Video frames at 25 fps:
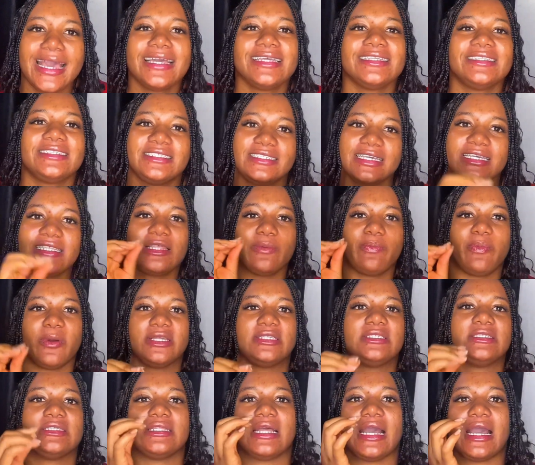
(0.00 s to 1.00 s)
see the
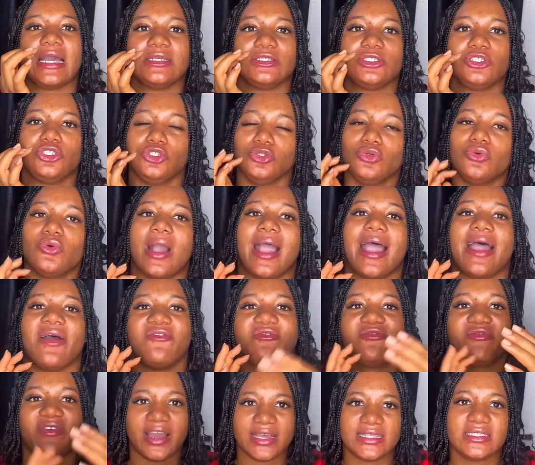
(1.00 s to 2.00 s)
person as you are
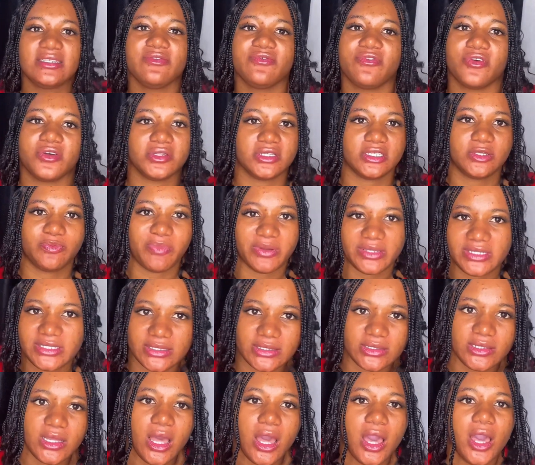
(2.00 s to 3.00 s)
fighting for this
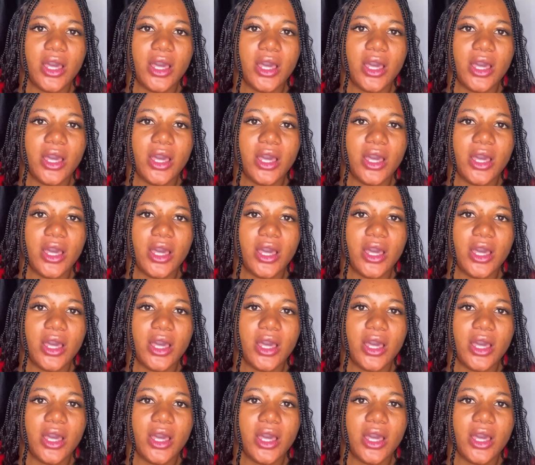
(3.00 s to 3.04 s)
person.